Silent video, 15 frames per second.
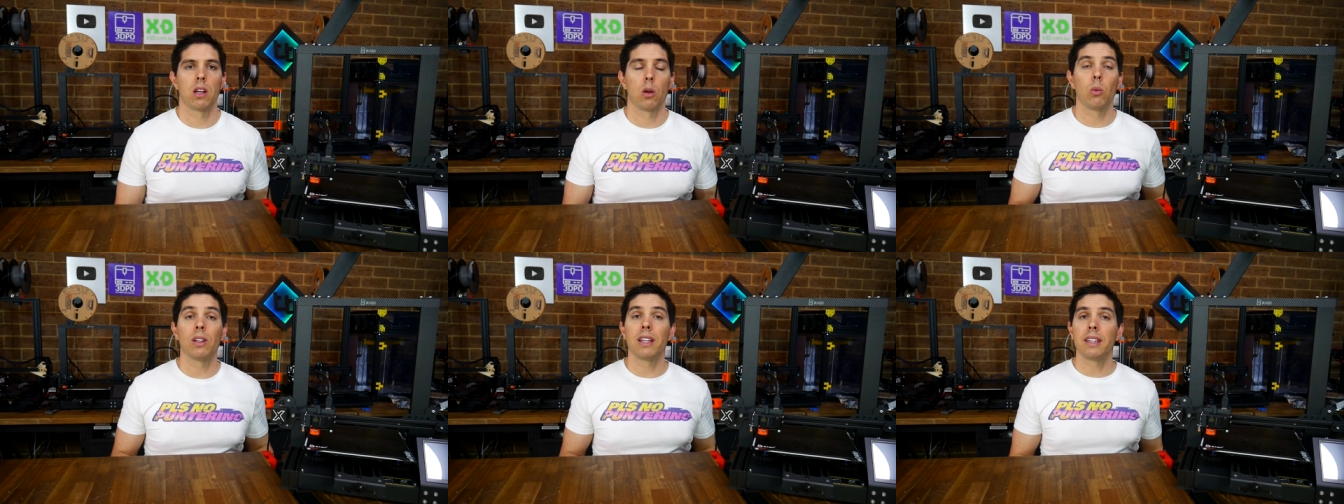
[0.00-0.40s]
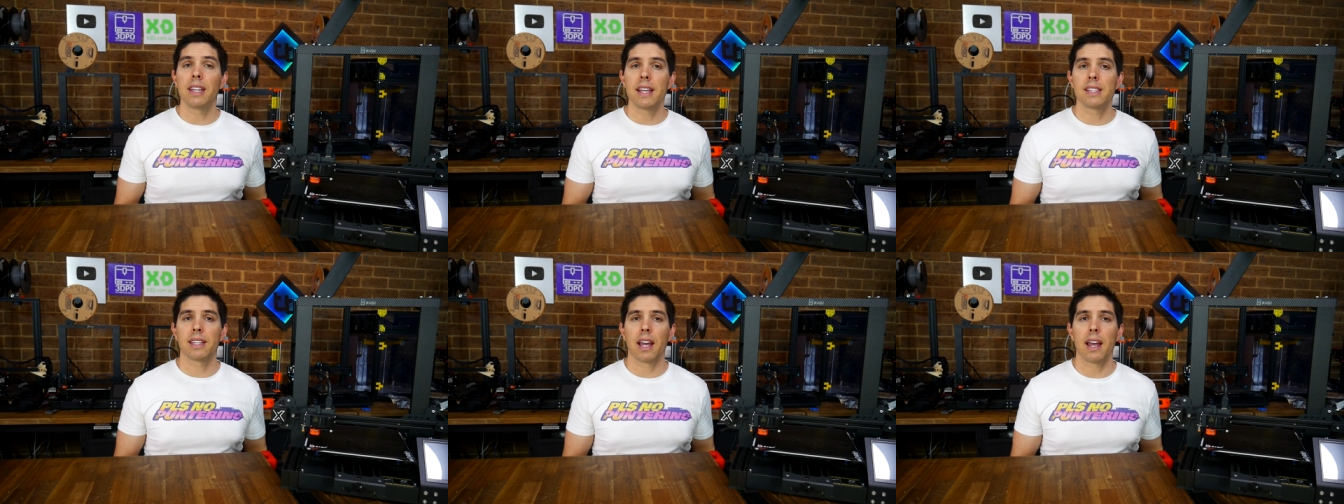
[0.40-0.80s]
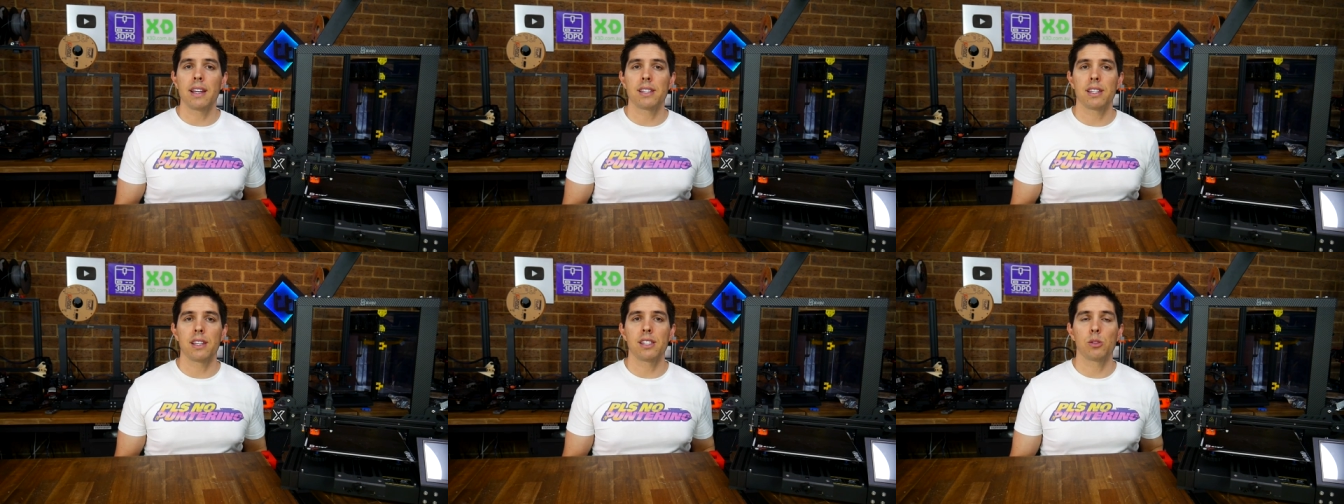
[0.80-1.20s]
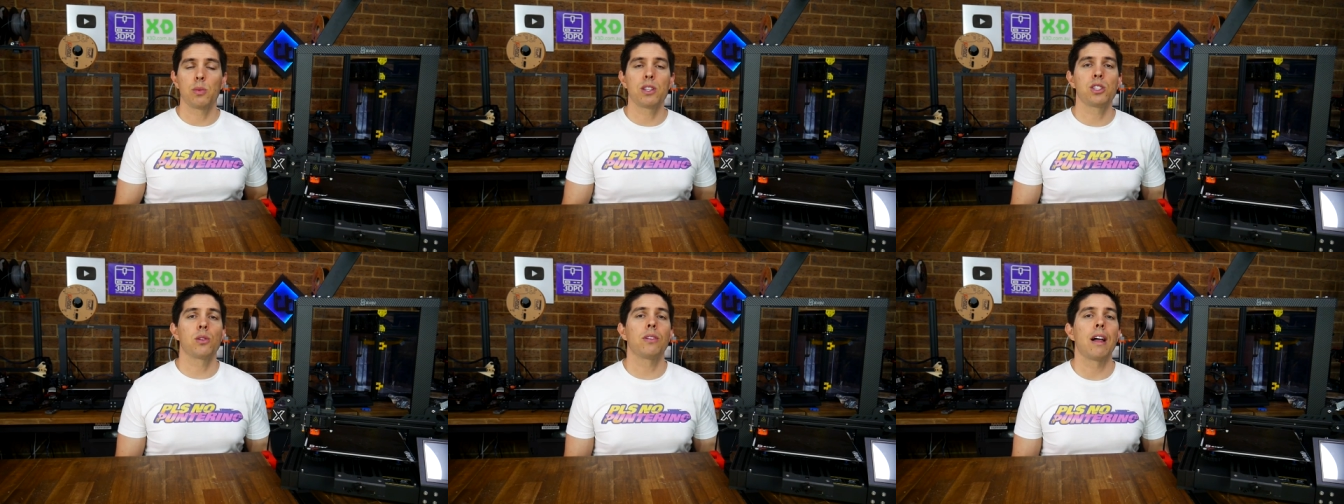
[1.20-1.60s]
Well, in these cases, we
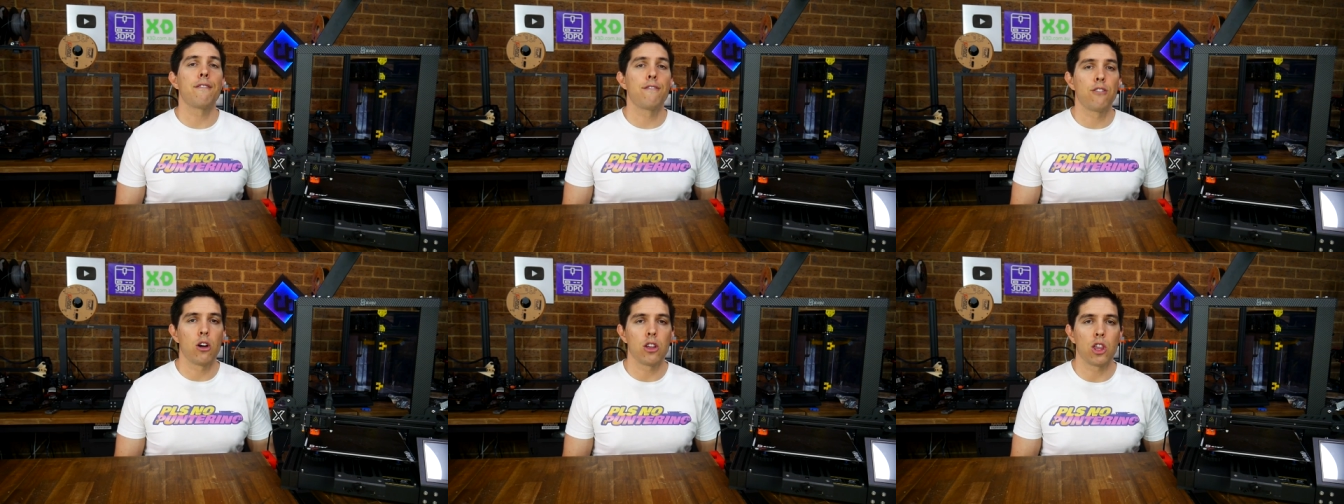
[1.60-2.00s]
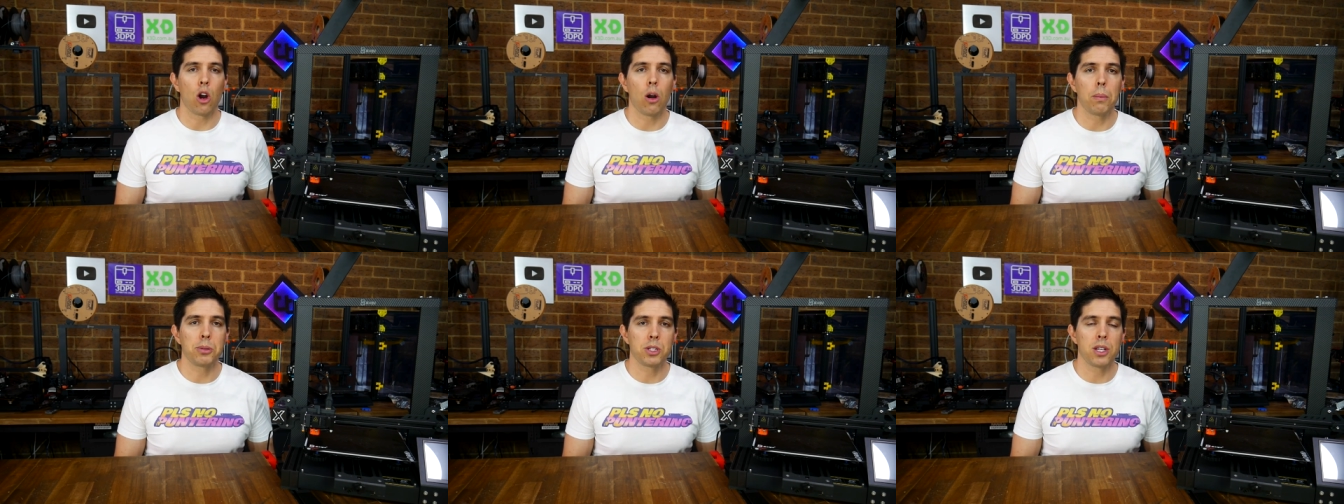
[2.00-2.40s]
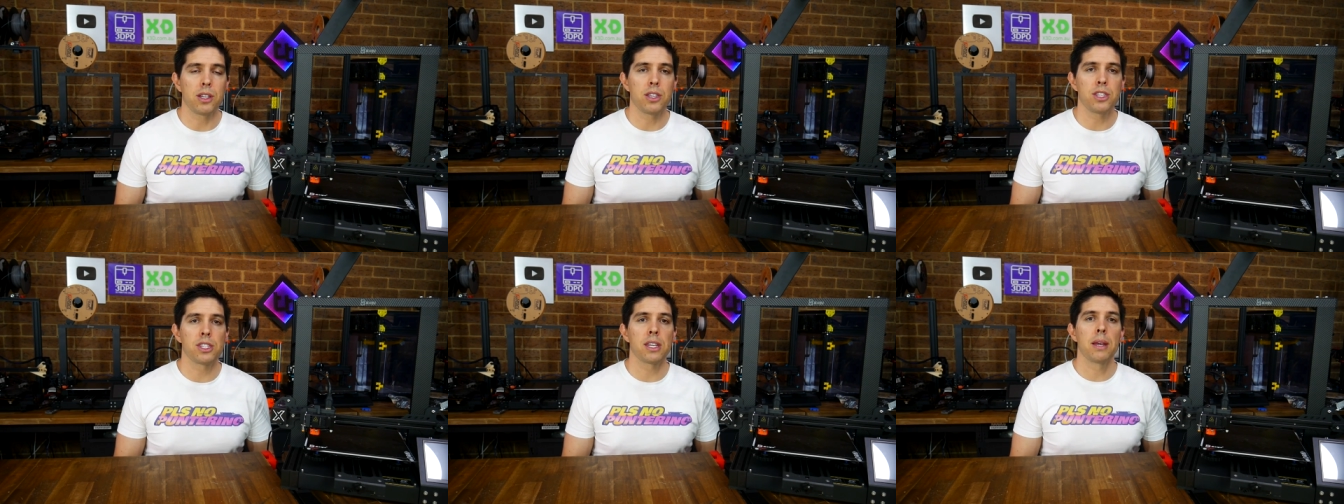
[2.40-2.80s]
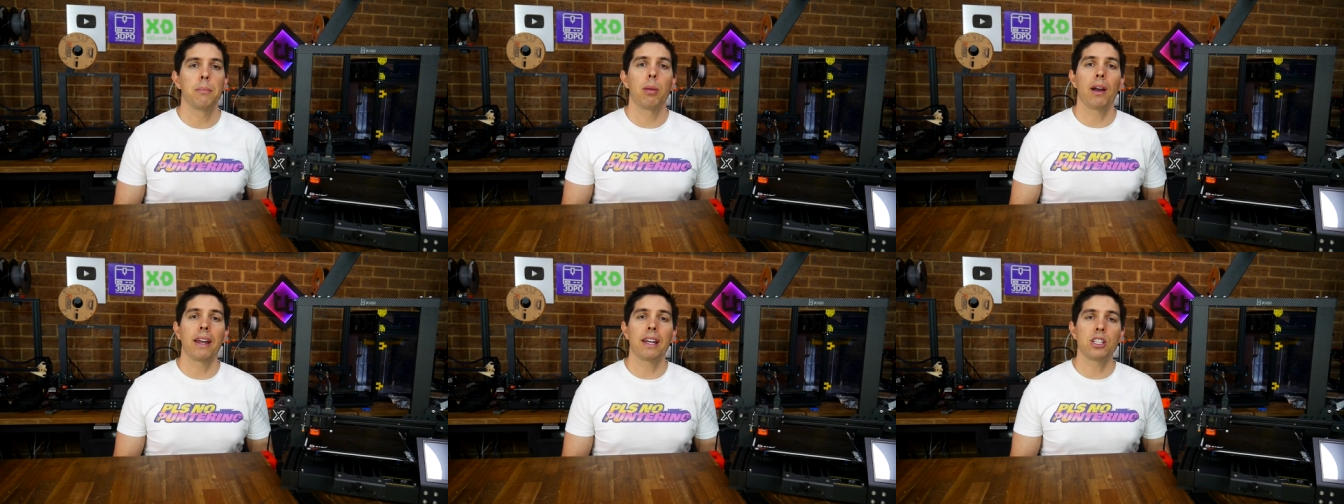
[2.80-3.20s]
still have further options
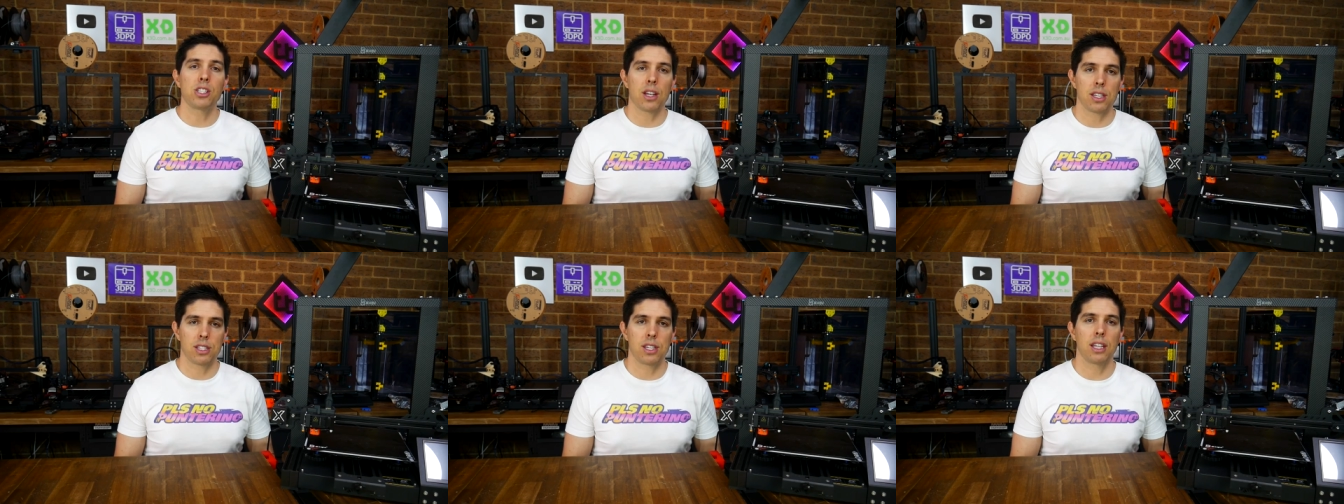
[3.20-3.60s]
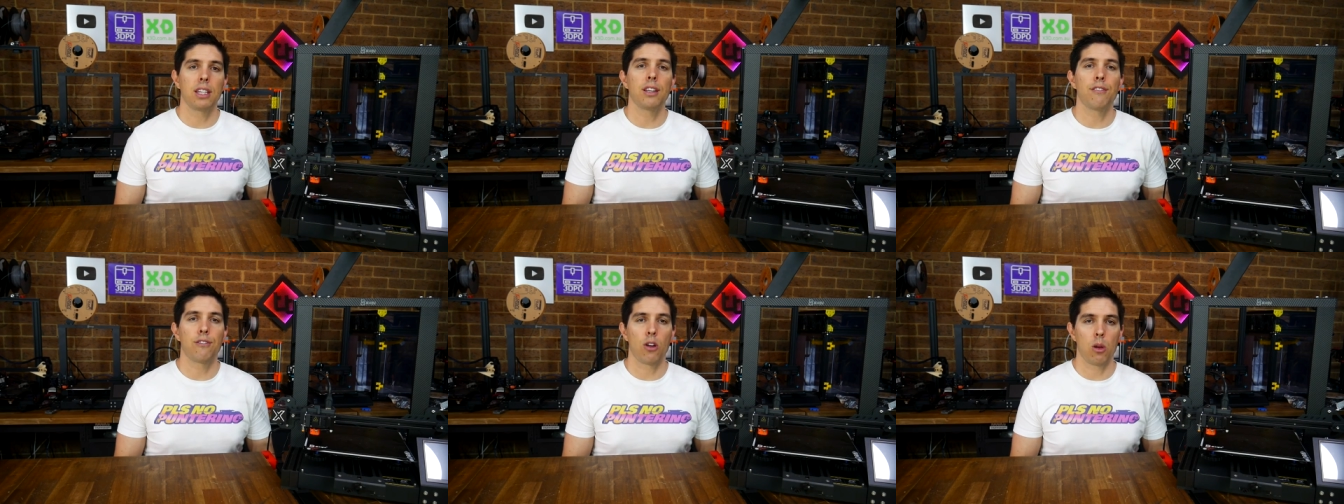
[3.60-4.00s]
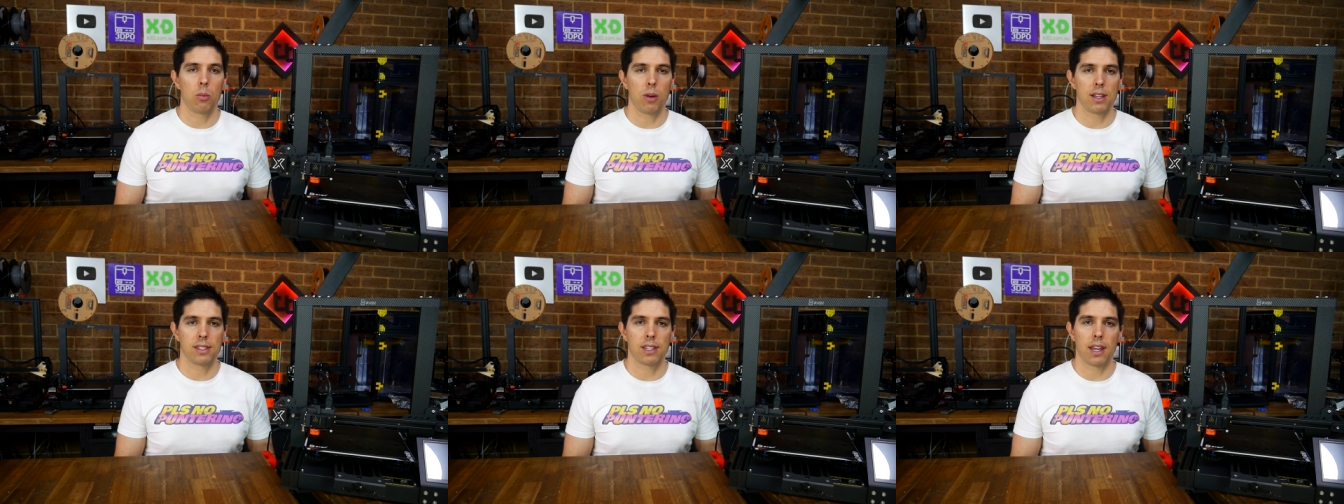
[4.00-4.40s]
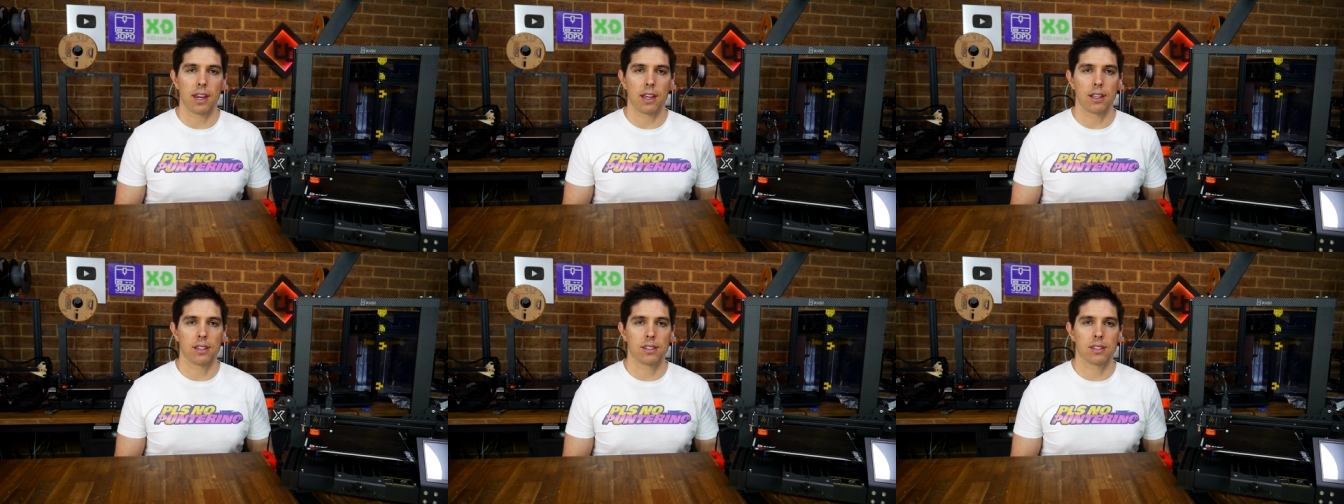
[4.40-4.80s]
by adjusting the firmware
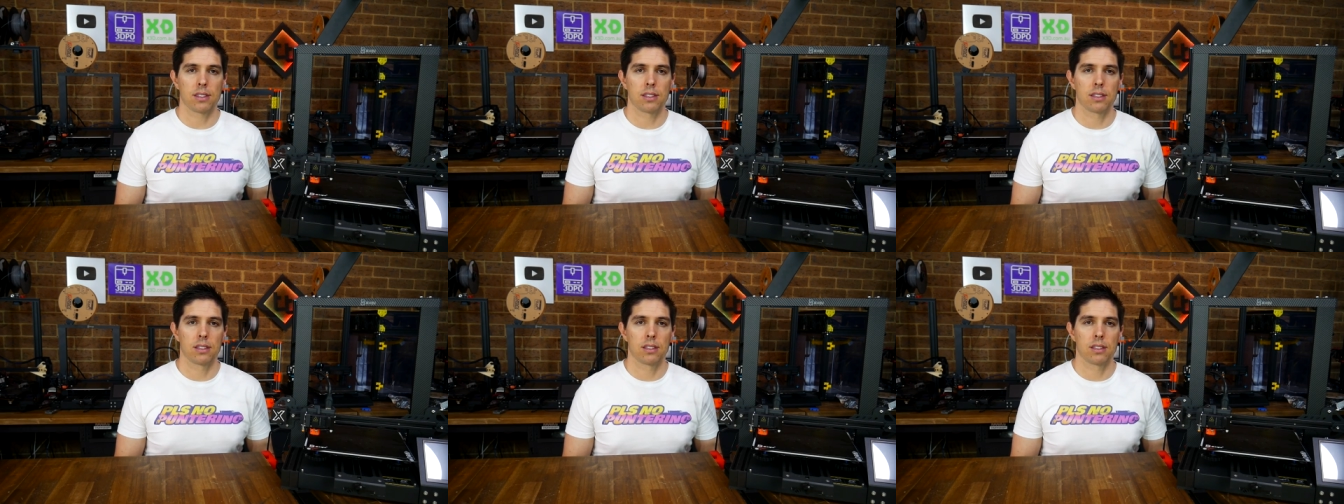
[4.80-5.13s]
settings.